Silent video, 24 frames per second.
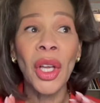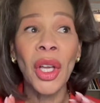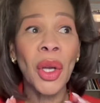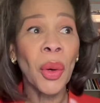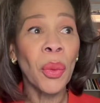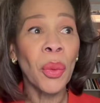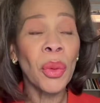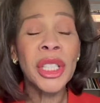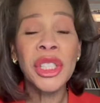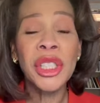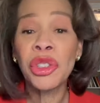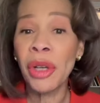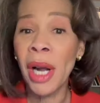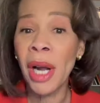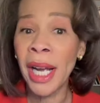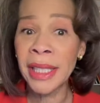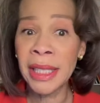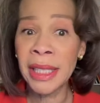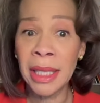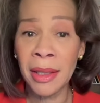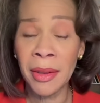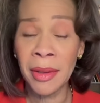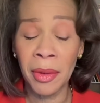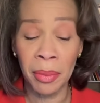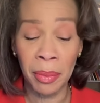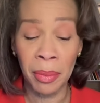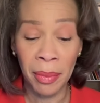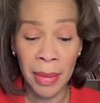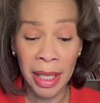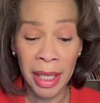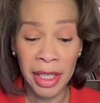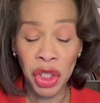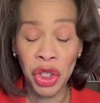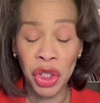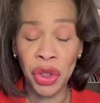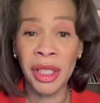We tried to
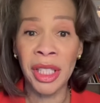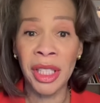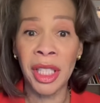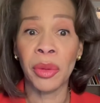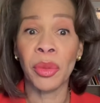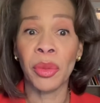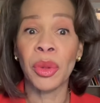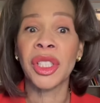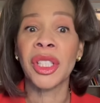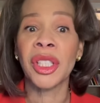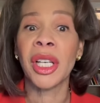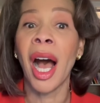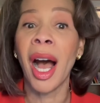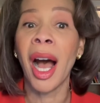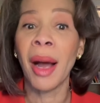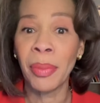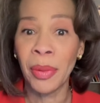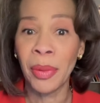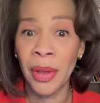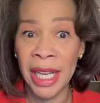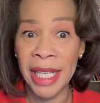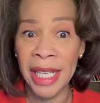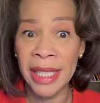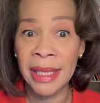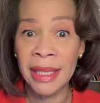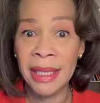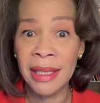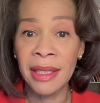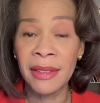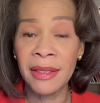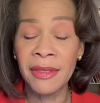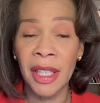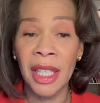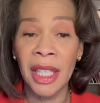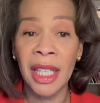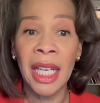make sure that it was
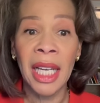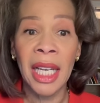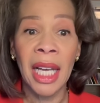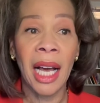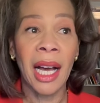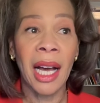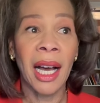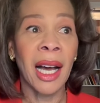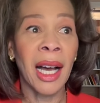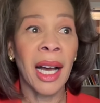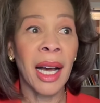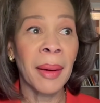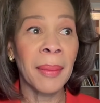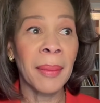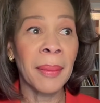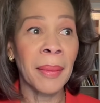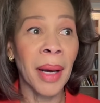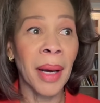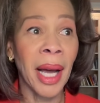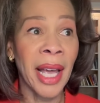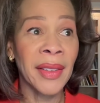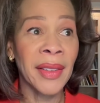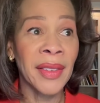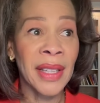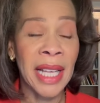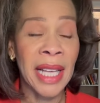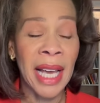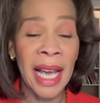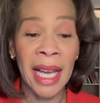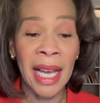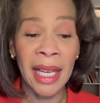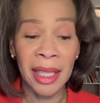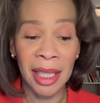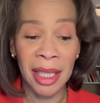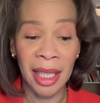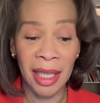comprehensive, and
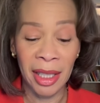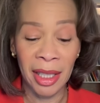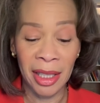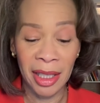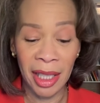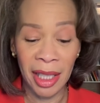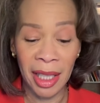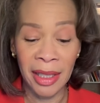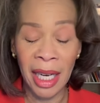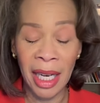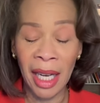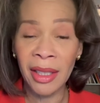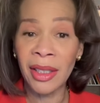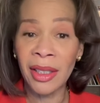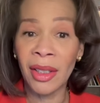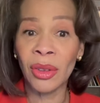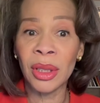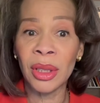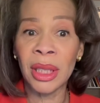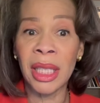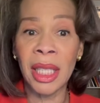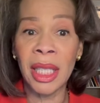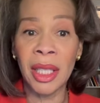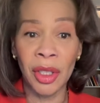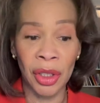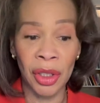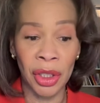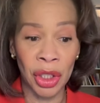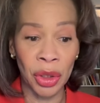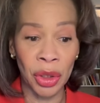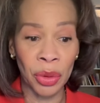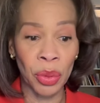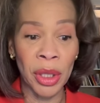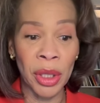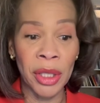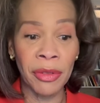that not only
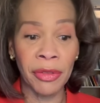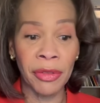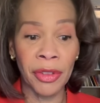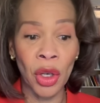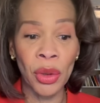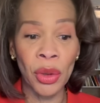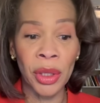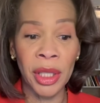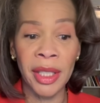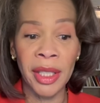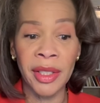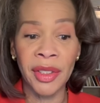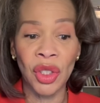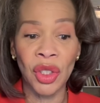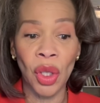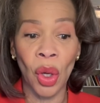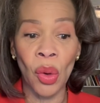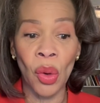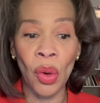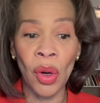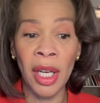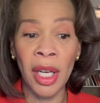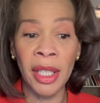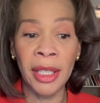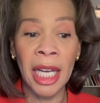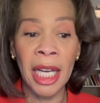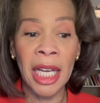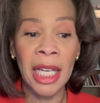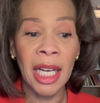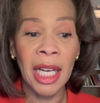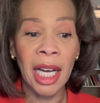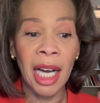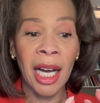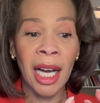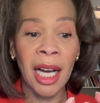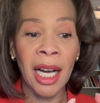did we focus on
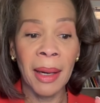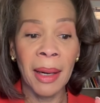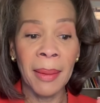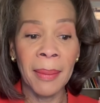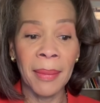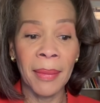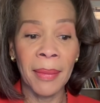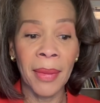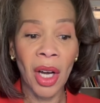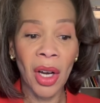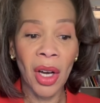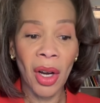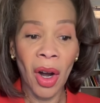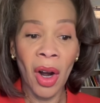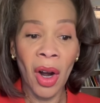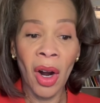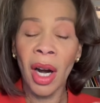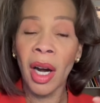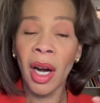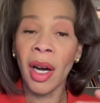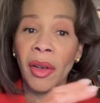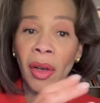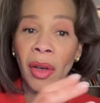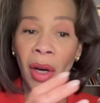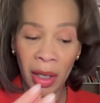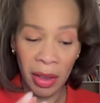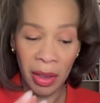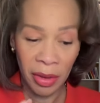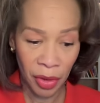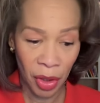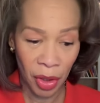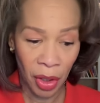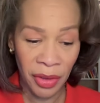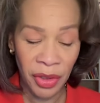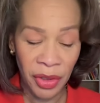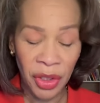our
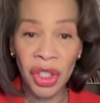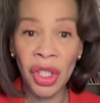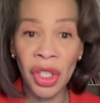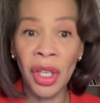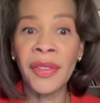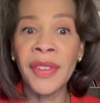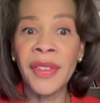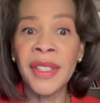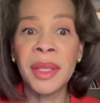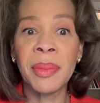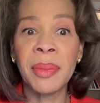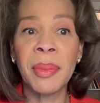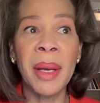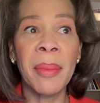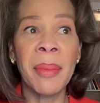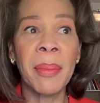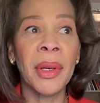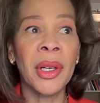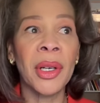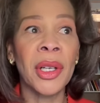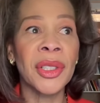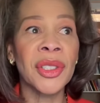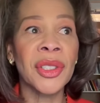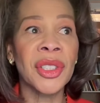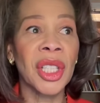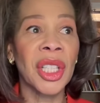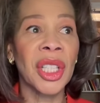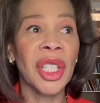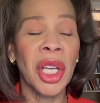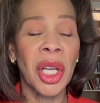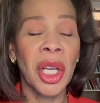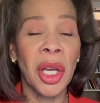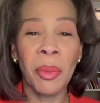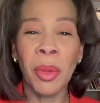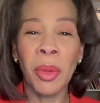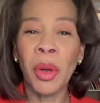service members,
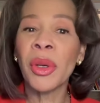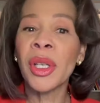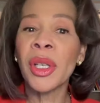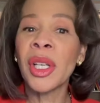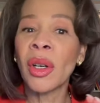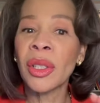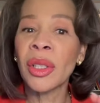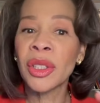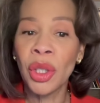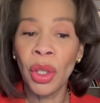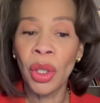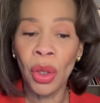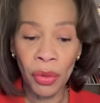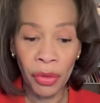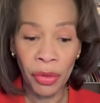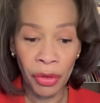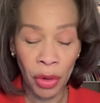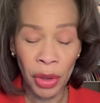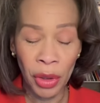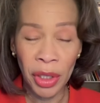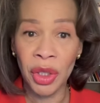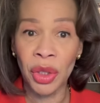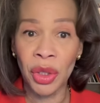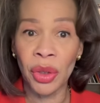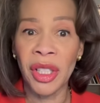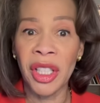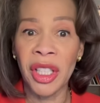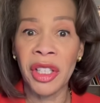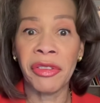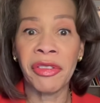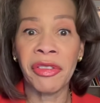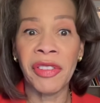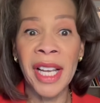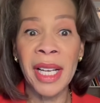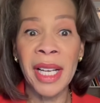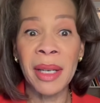but we also focused on their
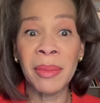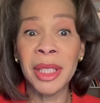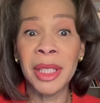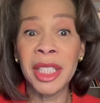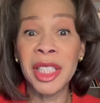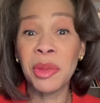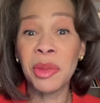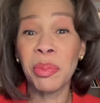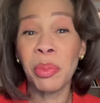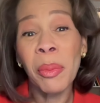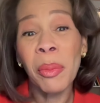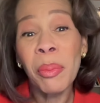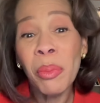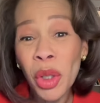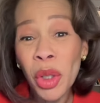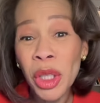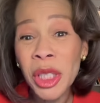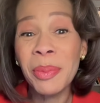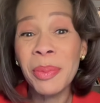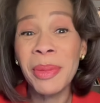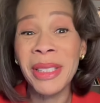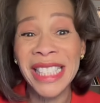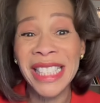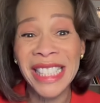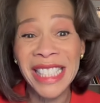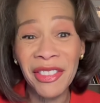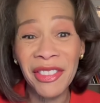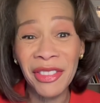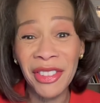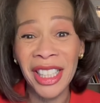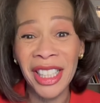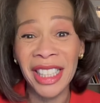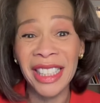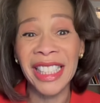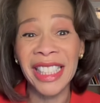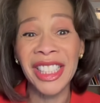families, but more
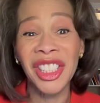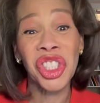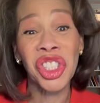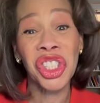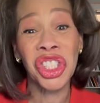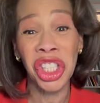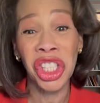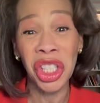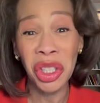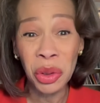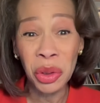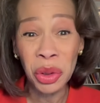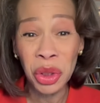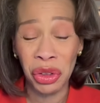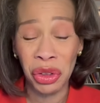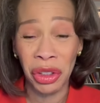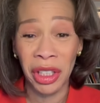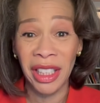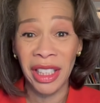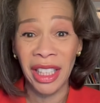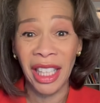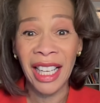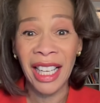specifically, children.